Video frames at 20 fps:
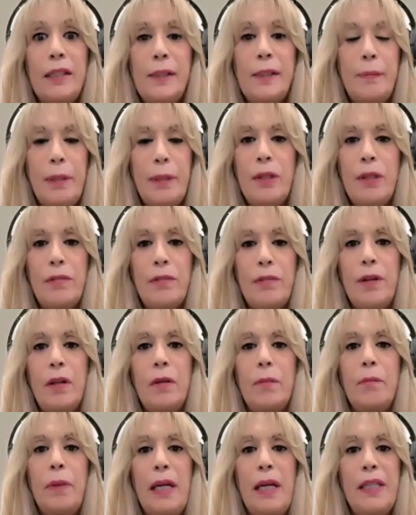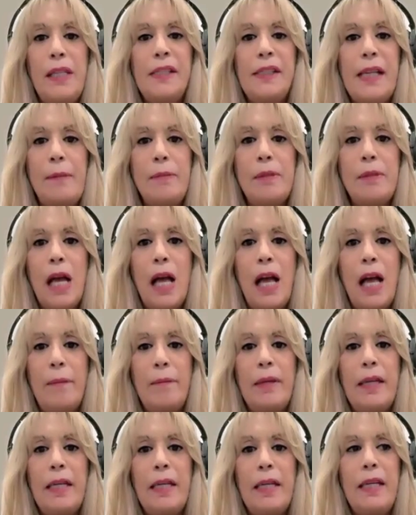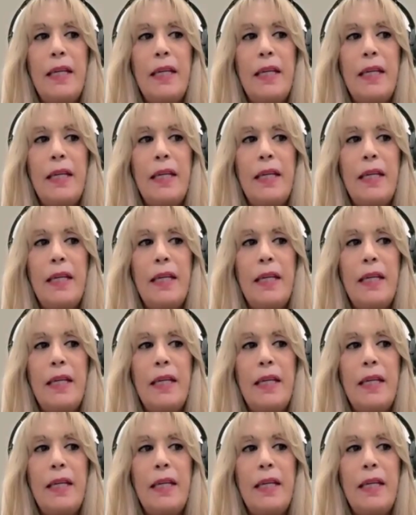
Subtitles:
It's beautiful, but at the same time,